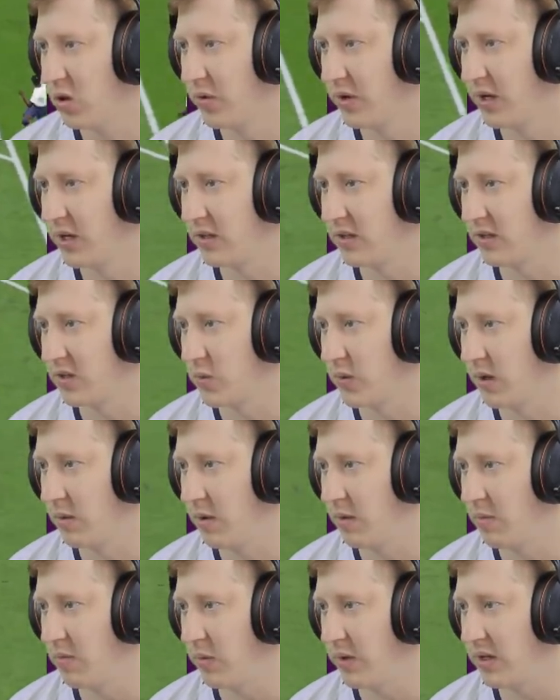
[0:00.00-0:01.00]
Maria does well.
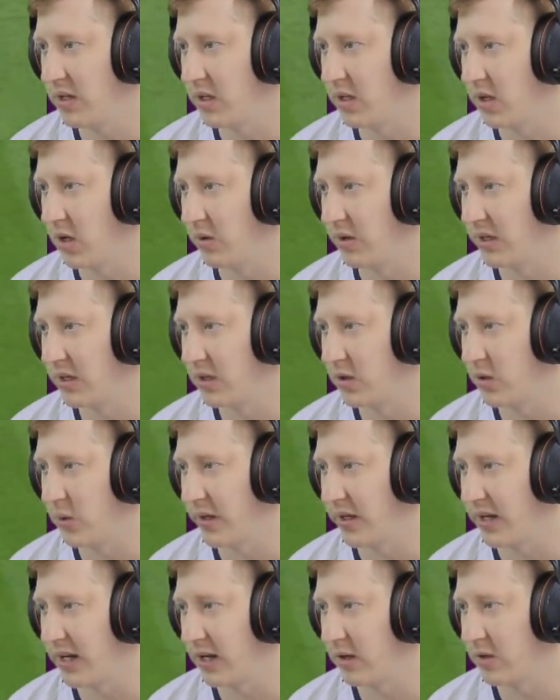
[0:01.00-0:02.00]
Maybe we could go on a
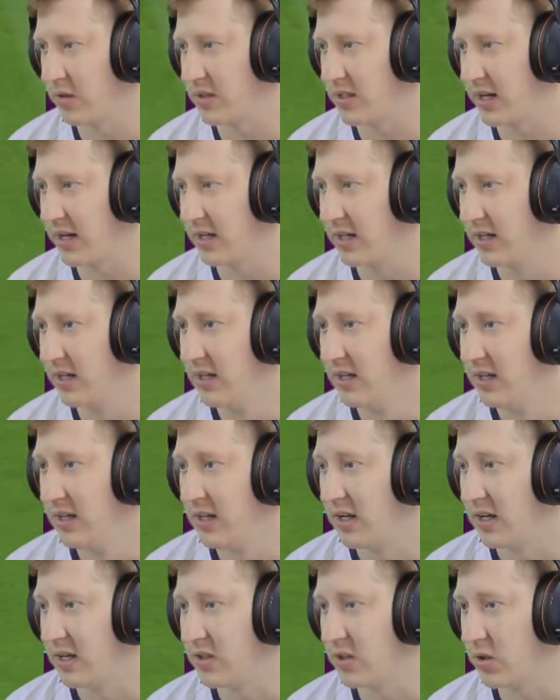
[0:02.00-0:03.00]
quick counter-attack
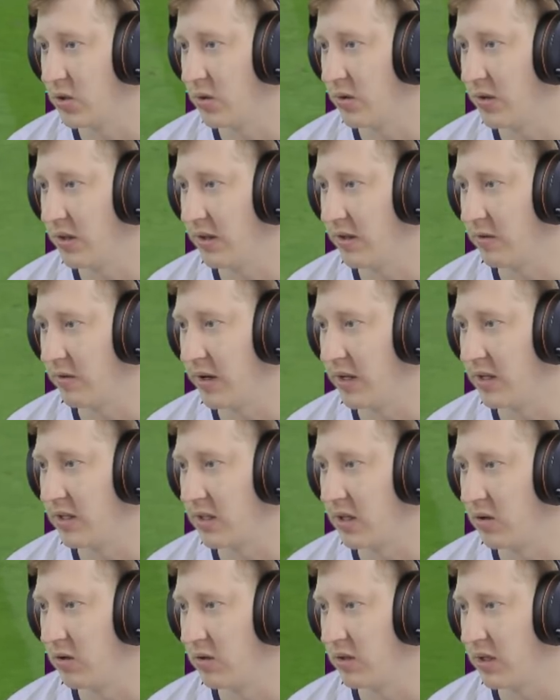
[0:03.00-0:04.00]
and score at the other end.
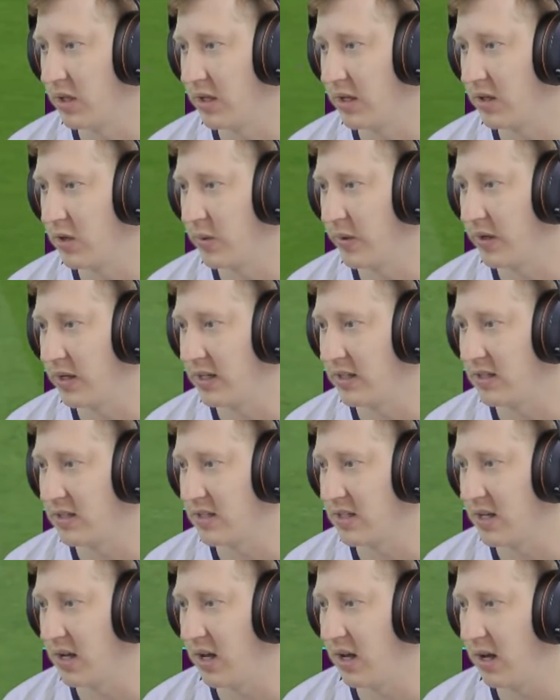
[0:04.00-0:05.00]
I'll get that quickly to
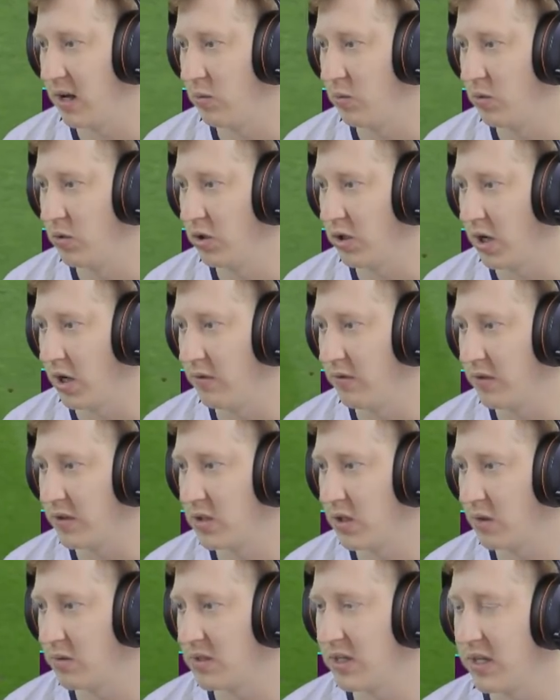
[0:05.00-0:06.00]
Zaha. We'll look over the
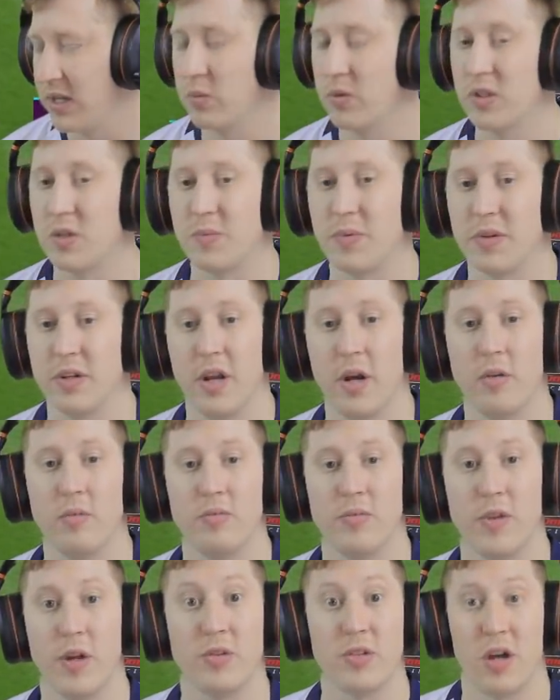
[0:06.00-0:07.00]
top to Edwards, but no,
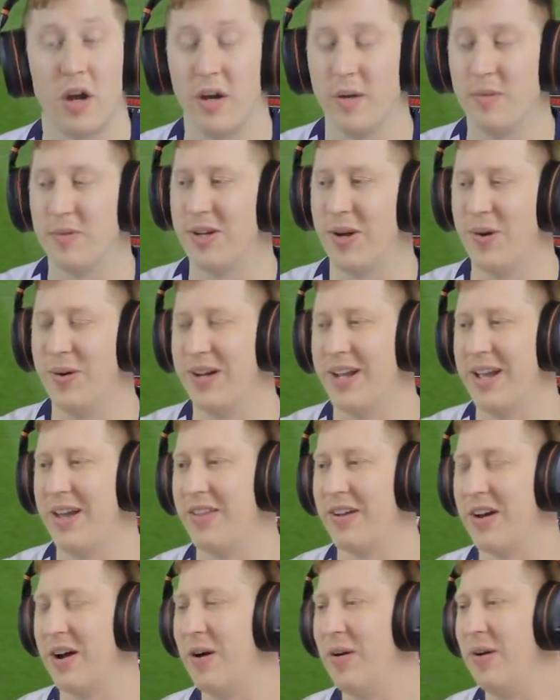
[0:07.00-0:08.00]
no time to go and get
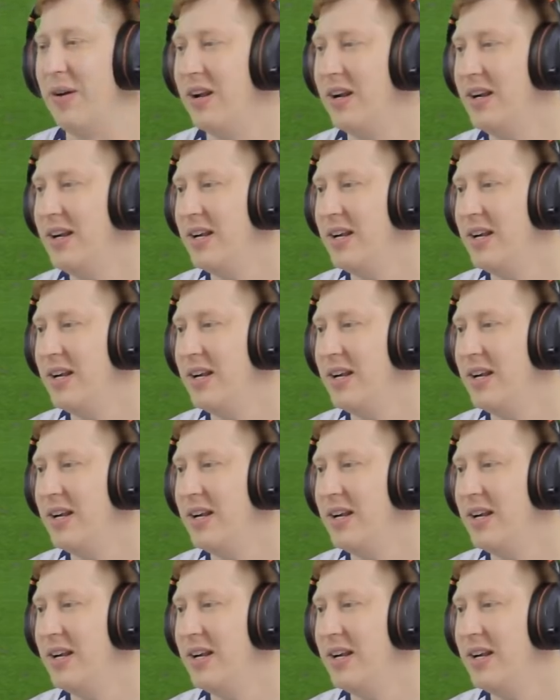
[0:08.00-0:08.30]
the goal.